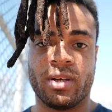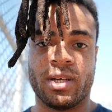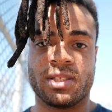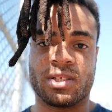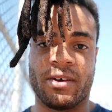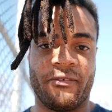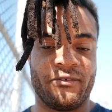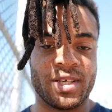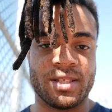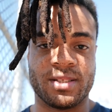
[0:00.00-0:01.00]
It's going to
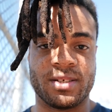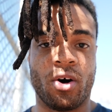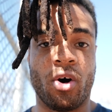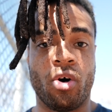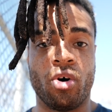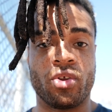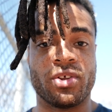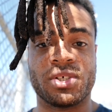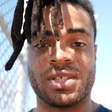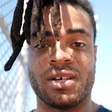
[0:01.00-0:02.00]
feed all the
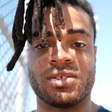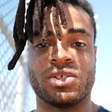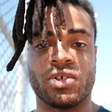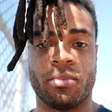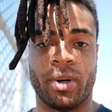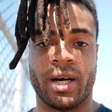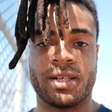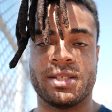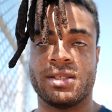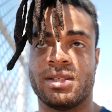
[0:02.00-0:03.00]
cells in your
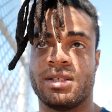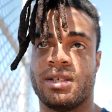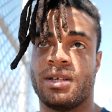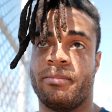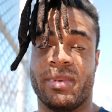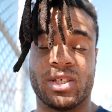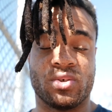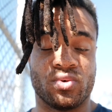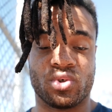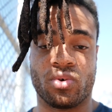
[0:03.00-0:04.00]
body. Makes
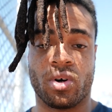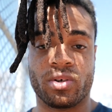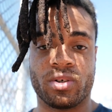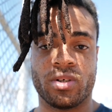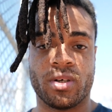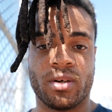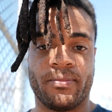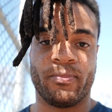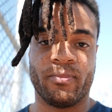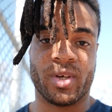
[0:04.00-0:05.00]
you stronger,
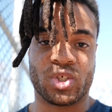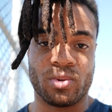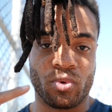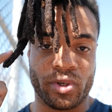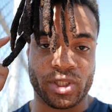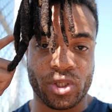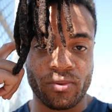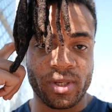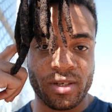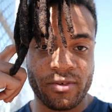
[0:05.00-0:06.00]
makes you more
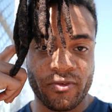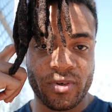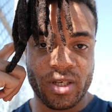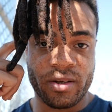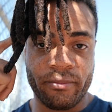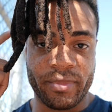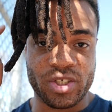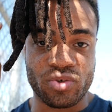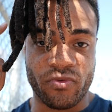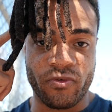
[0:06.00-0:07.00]
intuitive,
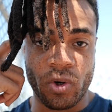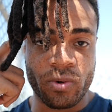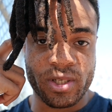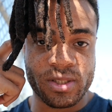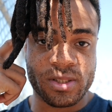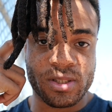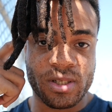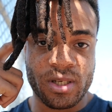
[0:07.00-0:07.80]
makes you focused,